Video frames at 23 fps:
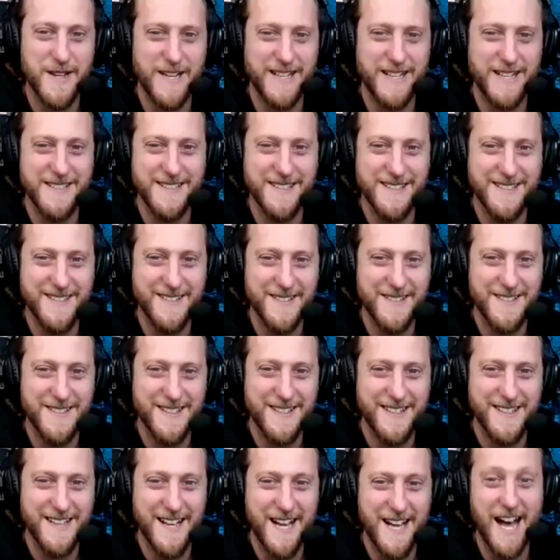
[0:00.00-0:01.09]
yeah. grays.
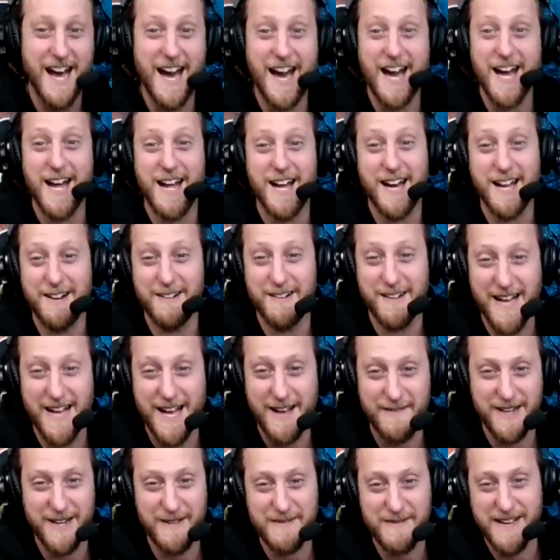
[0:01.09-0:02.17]
I, I don't
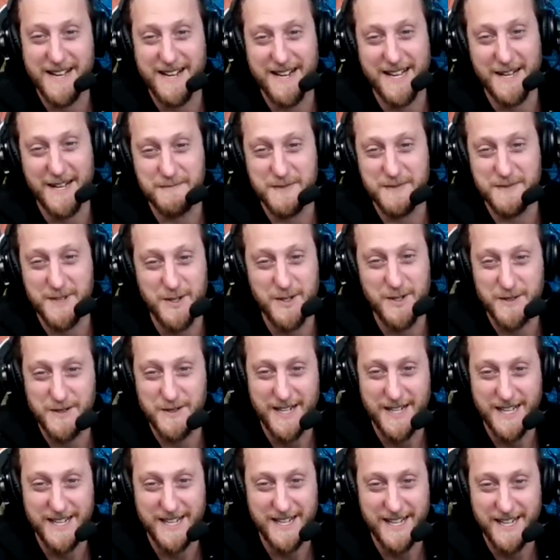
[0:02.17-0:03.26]
have any, man. I'm
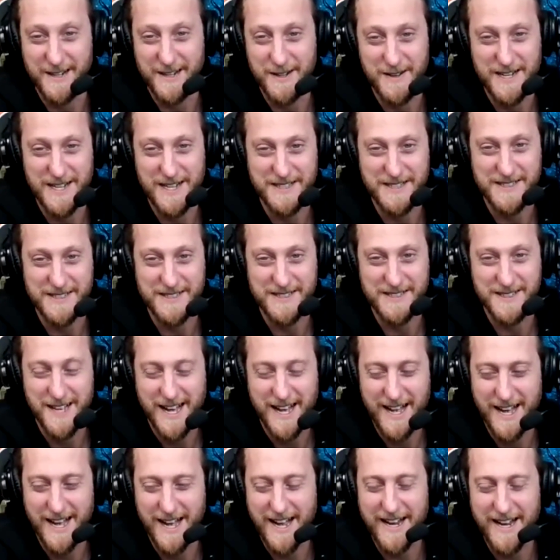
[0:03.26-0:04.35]
growing. I got grays.
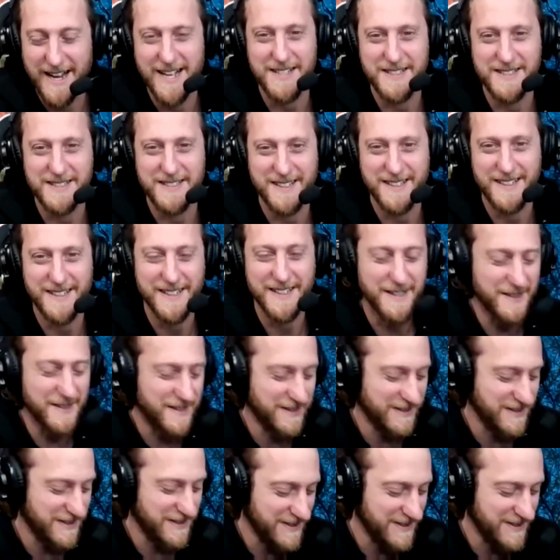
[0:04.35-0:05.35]
I, I guess you, I,